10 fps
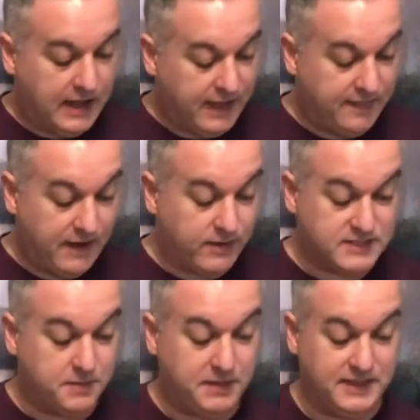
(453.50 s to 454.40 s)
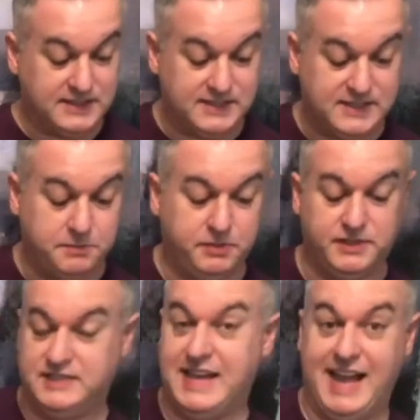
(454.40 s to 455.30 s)
And that recipe is as simple
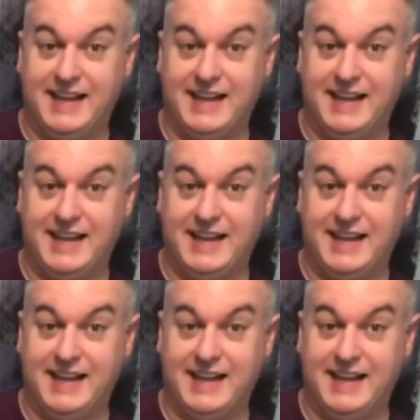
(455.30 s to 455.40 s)
as that.